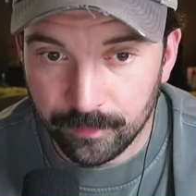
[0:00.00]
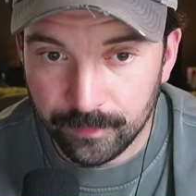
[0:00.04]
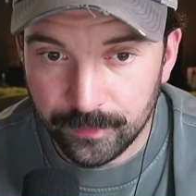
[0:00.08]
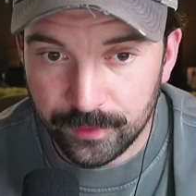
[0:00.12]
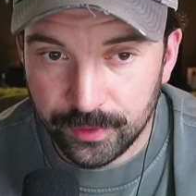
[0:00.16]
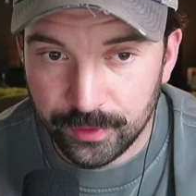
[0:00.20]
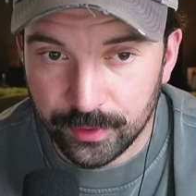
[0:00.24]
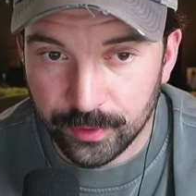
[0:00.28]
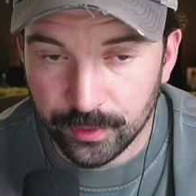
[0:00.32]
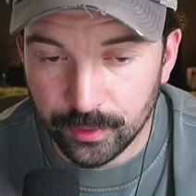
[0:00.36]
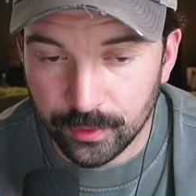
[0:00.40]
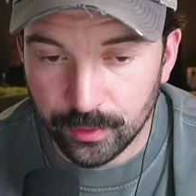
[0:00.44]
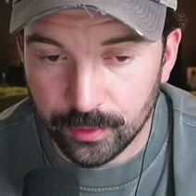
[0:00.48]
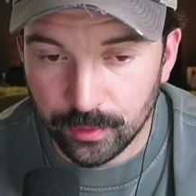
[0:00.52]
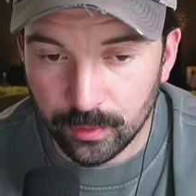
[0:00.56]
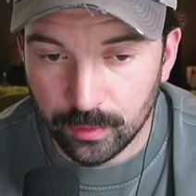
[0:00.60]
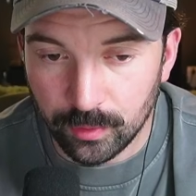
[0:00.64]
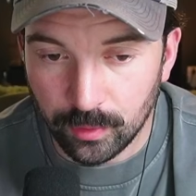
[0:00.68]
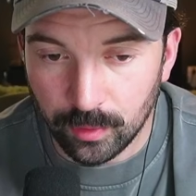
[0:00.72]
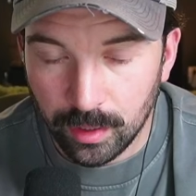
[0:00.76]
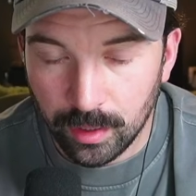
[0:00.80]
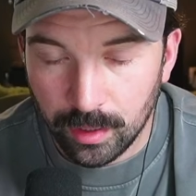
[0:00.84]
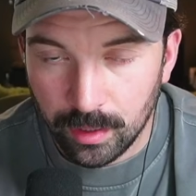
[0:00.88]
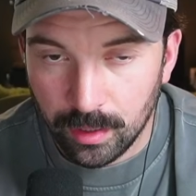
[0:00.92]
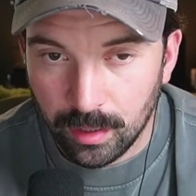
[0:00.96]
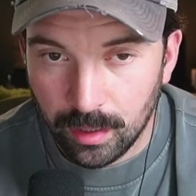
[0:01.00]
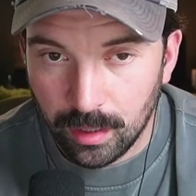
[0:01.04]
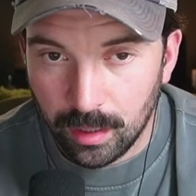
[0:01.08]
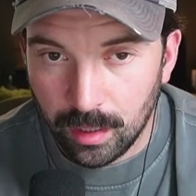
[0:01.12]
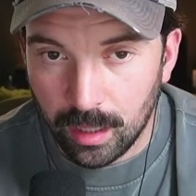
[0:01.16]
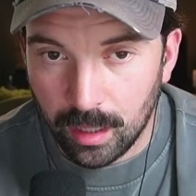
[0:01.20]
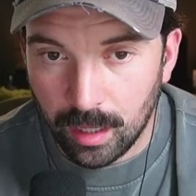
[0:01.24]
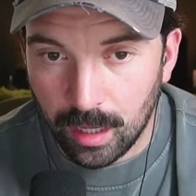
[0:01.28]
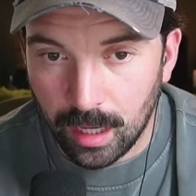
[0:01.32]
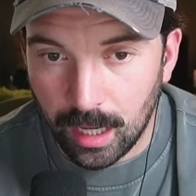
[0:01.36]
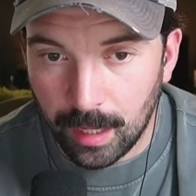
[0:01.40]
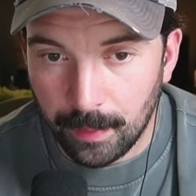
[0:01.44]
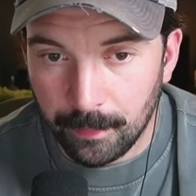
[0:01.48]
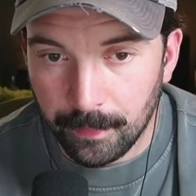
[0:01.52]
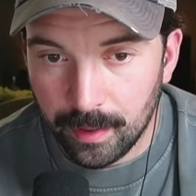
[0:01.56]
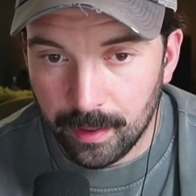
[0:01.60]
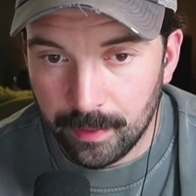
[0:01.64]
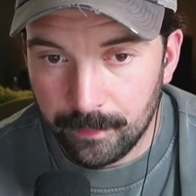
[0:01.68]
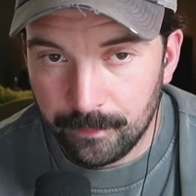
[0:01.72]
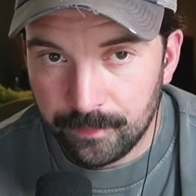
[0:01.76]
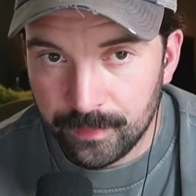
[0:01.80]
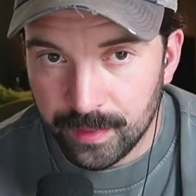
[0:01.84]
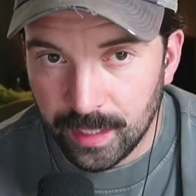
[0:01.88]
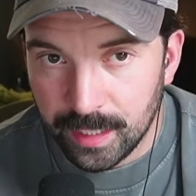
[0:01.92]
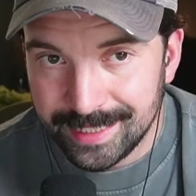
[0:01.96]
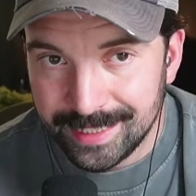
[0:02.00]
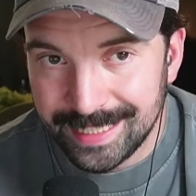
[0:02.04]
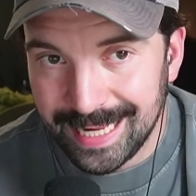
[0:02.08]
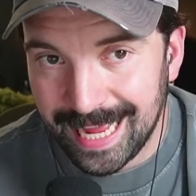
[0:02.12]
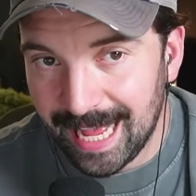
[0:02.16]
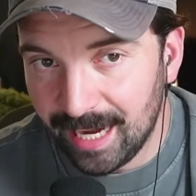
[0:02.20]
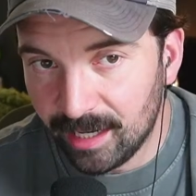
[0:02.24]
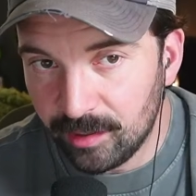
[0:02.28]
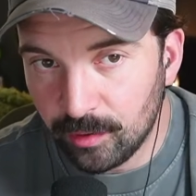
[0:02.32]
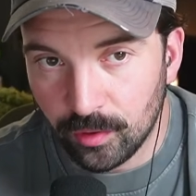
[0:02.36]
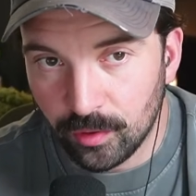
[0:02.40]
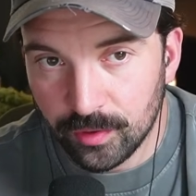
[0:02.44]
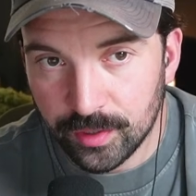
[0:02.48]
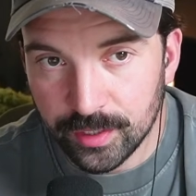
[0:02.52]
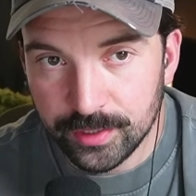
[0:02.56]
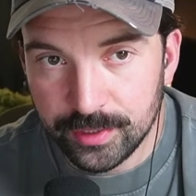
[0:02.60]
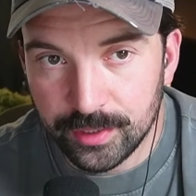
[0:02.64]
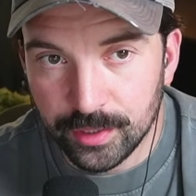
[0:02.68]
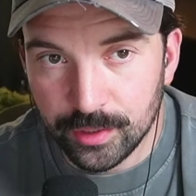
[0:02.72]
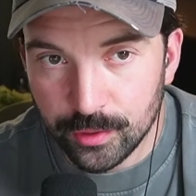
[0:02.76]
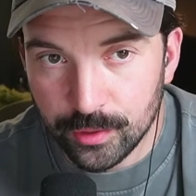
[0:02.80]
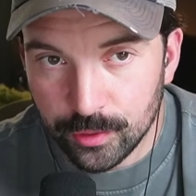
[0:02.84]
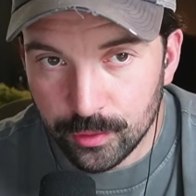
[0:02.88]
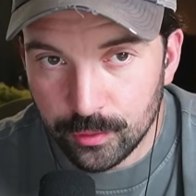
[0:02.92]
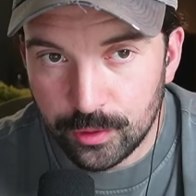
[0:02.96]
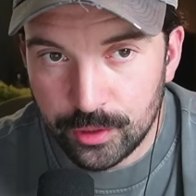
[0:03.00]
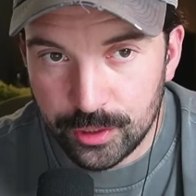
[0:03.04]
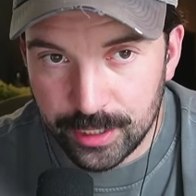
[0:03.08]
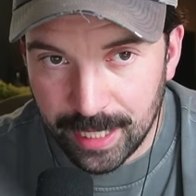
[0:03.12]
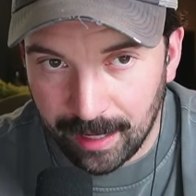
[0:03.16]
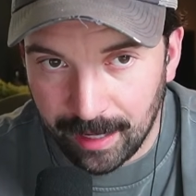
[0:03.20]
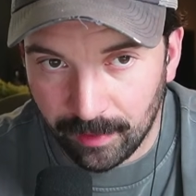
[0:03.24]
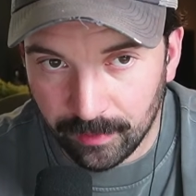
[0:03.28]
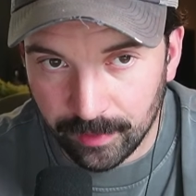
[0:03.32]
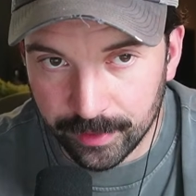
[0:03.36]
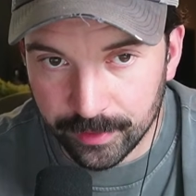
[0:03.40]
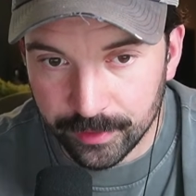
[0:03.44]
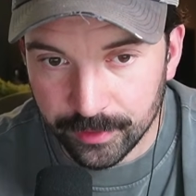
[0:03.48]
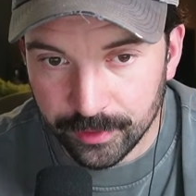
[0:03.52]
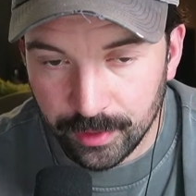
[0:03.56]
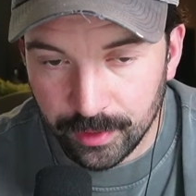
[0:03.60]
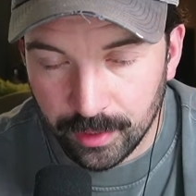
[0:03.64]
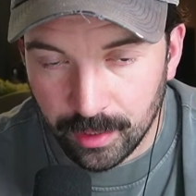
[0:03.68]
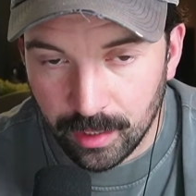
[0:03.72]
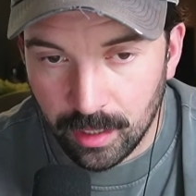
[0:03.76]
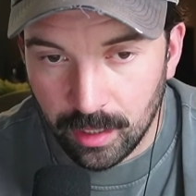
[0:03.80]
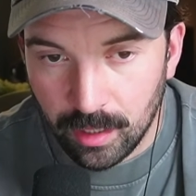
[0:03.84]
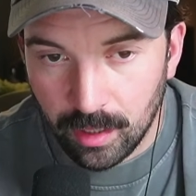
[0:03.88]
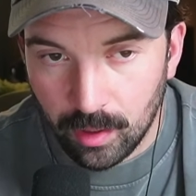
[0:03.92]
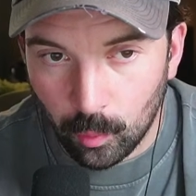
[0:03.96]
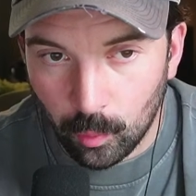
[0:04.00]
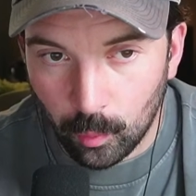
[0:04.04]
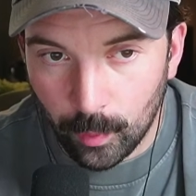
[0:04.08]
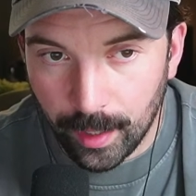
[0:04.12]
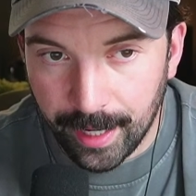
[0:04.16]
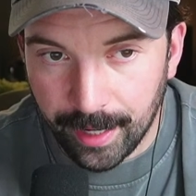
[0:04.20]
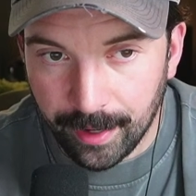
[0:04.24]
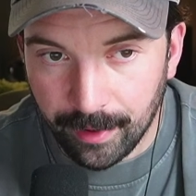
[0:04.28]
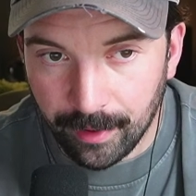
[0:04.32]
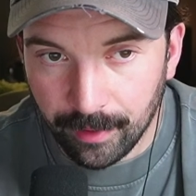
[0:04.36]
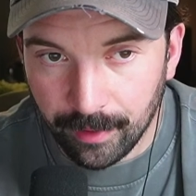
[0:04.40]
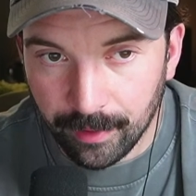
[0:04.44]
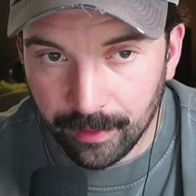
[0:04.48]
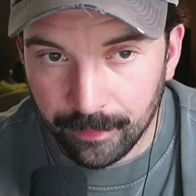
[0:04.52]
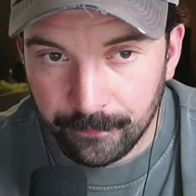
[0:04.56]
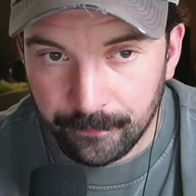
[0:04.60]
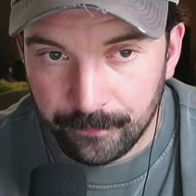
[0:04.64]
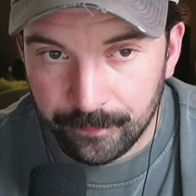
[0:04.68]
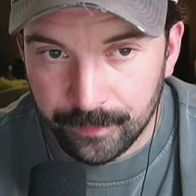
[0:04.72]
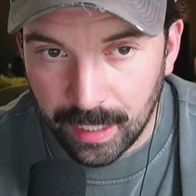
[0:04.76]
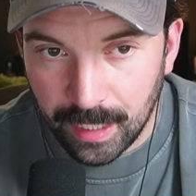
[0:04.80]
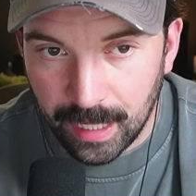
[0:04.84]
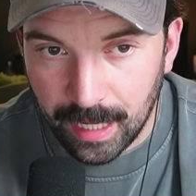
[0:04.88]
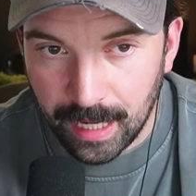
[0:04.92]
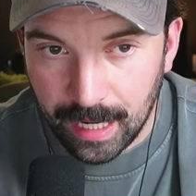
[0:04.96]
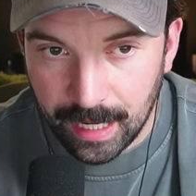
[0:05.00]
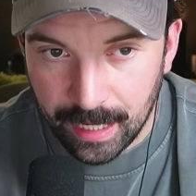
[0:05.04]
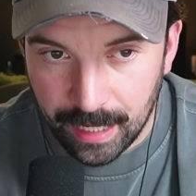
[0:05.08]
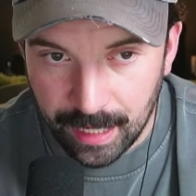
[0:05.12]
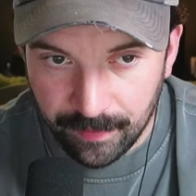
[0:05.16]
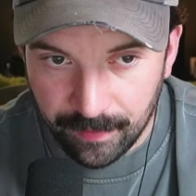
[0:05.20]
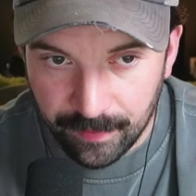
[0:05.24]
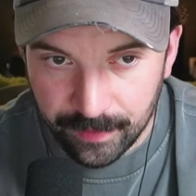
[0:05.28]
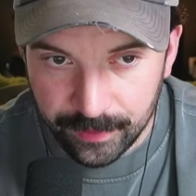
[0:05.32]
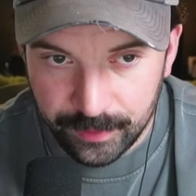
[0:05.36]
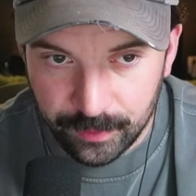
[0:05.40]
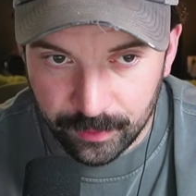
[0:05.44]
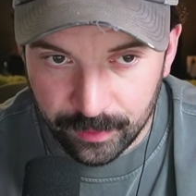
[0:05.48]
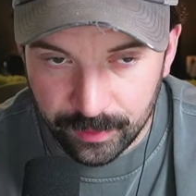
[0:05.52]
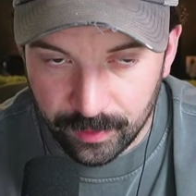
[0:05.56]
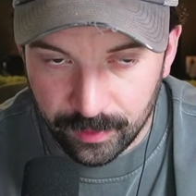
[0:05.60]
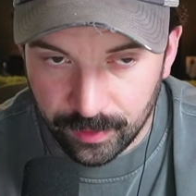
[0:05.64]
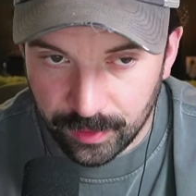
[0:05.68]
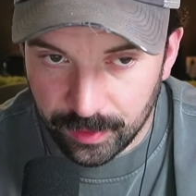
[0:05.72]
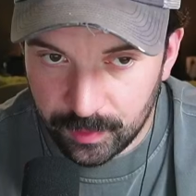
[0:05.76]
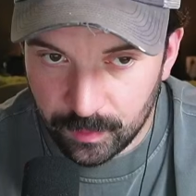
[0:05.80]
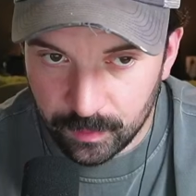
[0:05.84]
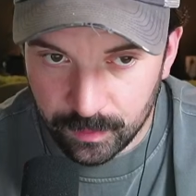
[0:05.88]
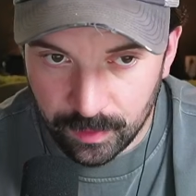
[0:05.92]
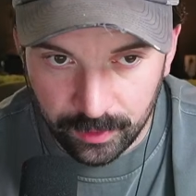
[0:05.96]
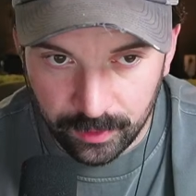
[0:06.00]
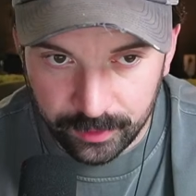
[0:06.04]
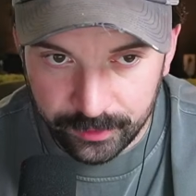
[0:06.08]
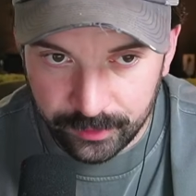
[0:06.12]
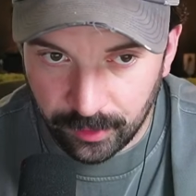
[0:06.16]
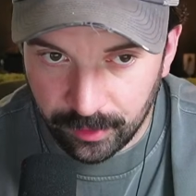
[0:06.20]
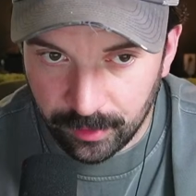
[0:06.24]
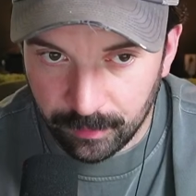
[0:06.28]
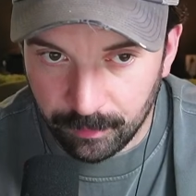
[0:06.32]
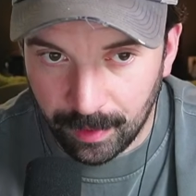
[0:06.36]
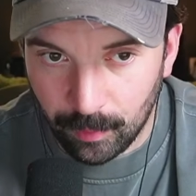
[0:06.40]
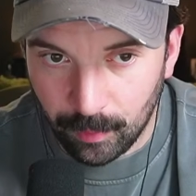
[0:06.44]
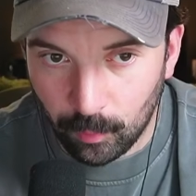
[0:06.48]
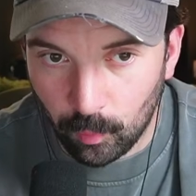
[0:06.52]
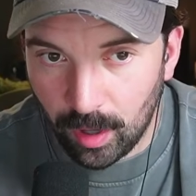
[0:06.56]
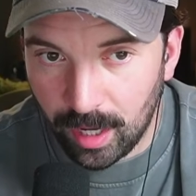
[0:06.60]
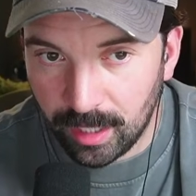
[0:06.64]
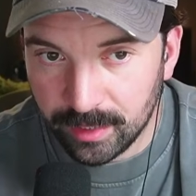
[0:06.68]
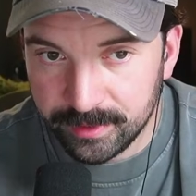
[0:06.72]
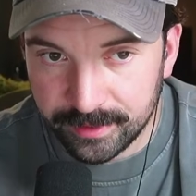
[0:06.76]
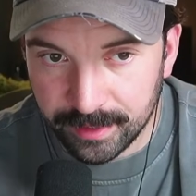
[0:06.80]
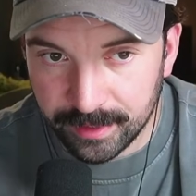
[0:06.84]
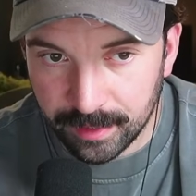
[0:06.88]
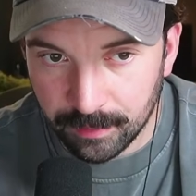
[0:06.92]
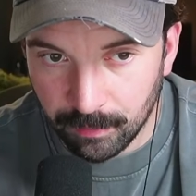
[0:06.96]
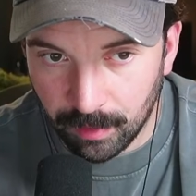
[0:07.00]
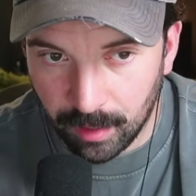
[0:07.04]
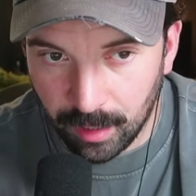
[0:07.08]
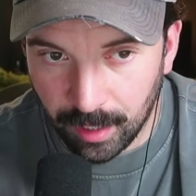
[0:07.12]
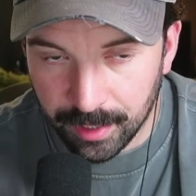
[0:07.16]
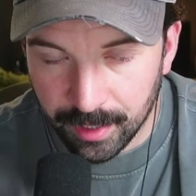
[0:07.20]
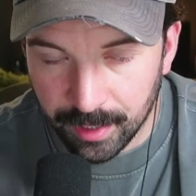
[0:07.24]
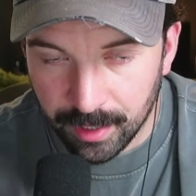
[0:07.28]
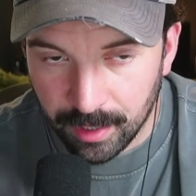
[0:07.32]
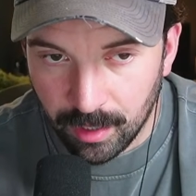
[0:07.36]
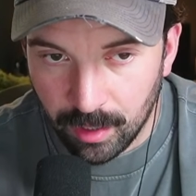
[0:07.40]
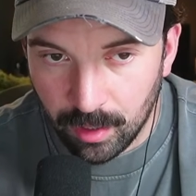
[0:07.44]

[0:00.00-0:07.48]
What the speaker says: to tackle this new challenge where, and this was all started by Wasdemon.